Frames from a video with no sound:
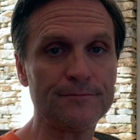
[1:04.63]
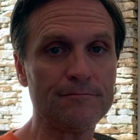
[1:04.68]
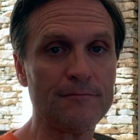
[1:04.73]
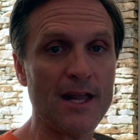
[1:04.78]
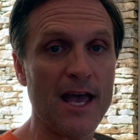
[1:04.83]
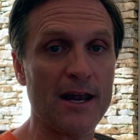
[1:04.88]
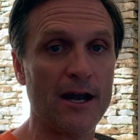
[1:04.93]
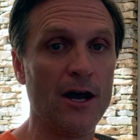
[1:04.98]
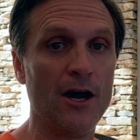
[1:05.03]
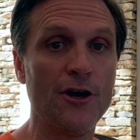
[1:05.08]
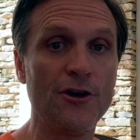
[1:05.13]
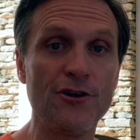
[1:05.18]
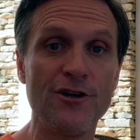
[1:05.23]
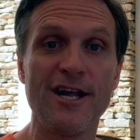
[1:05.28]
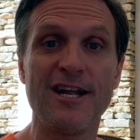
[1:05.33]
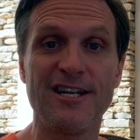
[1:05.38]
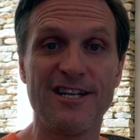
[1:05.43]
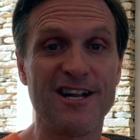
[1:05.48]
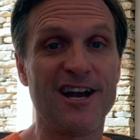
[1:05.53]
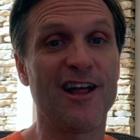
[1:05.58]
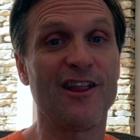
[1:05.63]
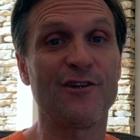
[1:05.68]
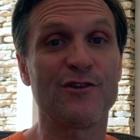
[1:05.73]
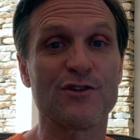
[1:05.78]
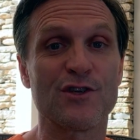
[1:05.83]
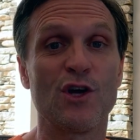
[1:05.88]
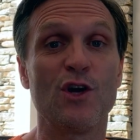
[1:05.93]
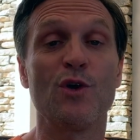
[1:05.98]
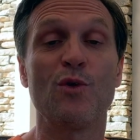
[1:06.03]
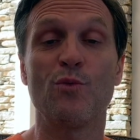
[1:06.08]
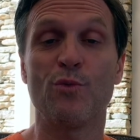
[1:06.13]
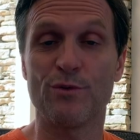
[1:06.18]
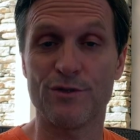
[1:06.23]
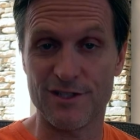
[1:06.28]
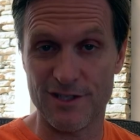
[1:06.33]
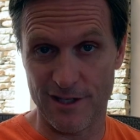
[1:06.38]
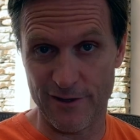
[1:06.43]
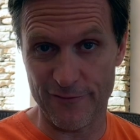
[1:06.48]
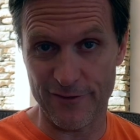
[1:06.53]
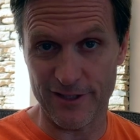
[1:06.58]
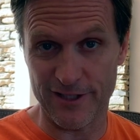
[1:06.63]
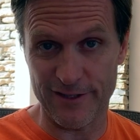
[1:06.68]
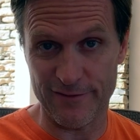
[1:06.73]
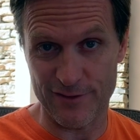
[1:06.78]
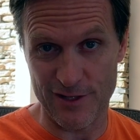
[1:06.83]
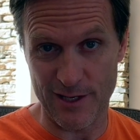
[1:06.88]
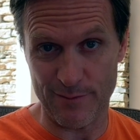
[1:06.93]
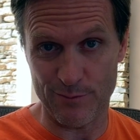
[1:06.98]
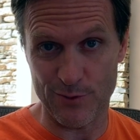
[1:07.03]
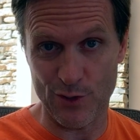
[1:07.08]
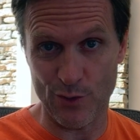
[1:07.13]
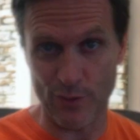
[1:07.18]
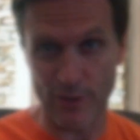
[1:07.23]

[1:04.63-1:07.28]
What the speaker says: At $180, we'll see if it lives up to